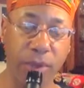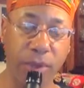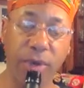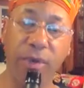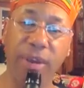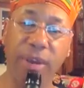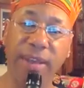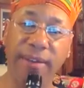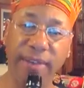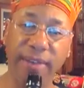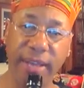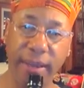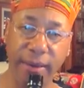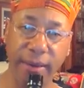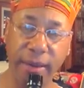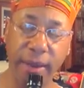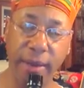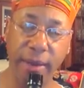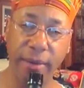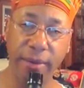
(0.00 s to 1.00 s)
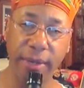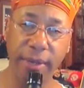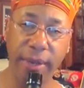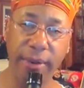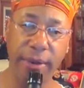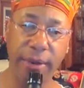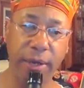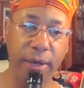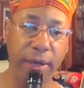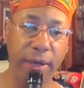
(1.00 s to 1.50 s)
their
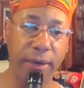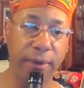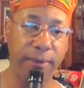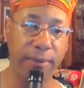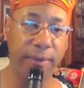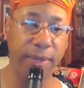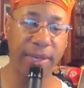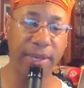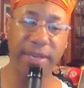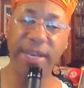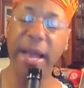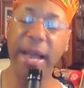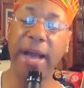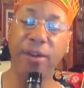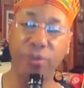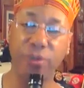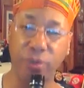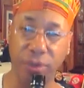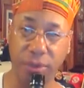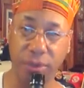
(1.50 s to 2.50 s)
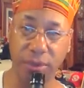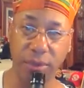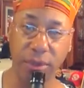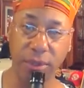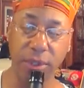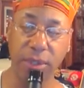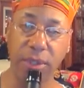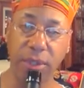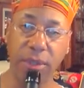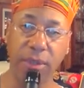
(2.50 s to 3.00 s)
doctrine.
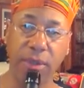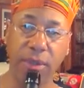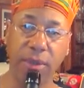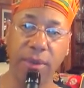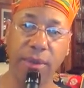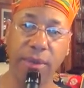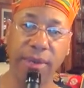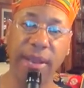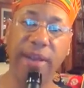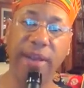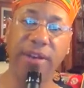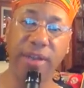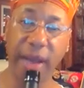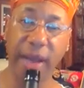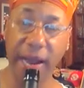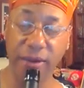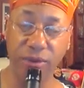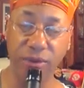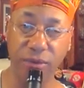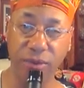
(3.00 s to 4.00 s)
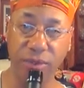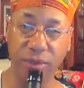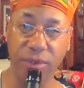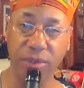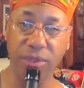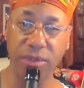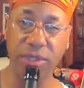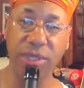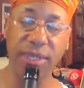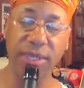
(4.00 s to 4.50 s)
Their doctrine.
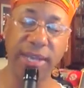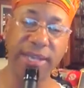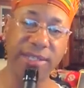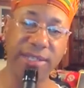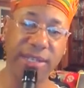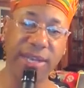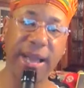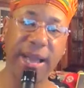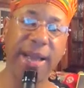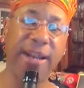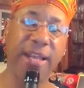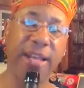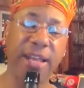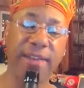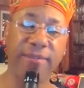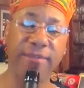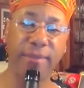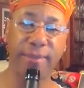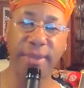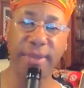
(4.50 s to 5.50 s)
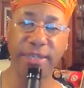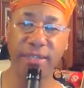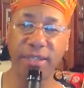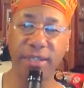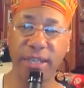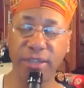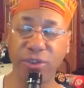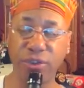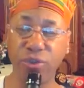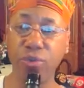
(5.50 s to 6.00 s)
See, there's a lot of
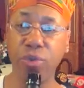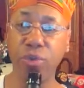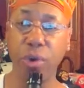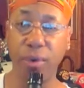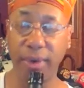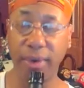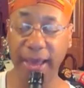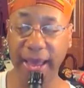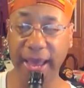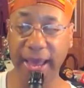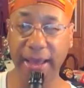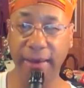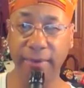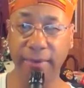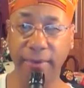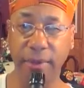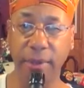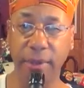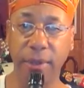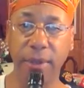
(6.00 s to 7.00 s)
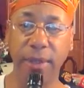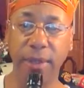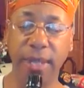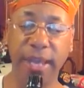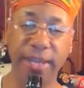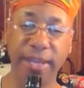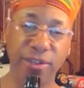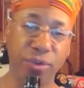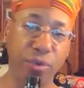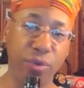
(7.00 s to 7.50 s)
information that you don't have
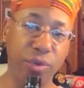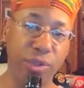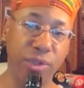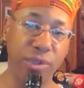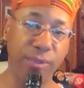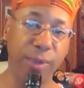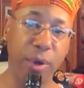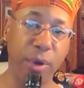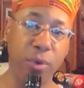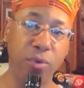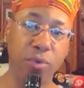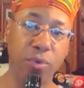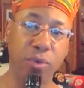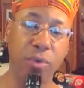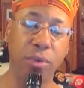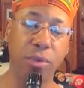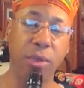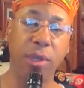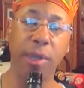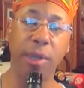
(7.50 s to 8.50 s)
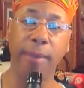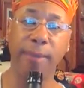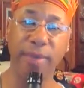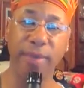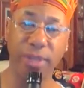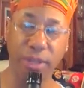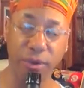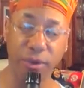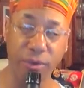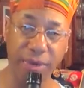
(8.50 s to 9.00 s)
at your disposal,
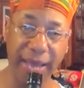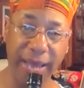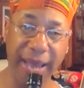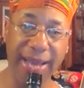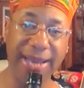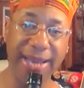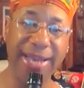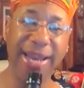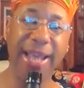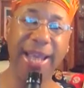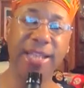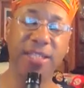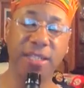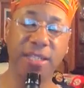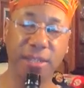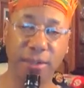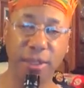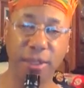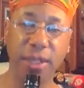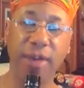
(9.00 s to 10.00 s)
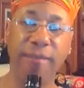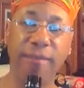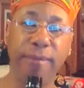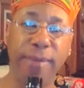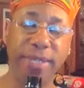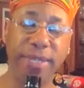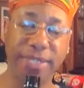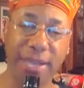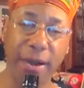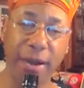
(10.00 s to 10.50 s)
but the United Nations,
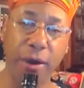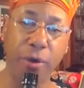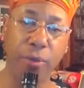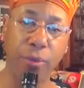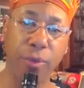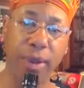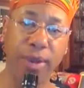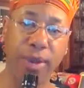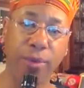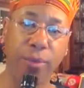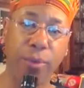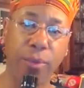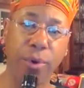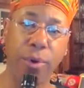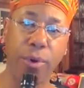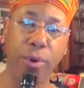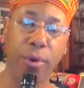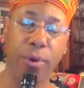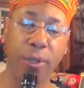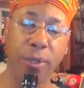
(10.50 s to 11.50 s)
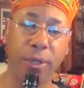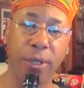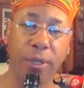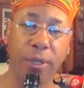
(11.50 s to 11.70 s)
governments all around the world,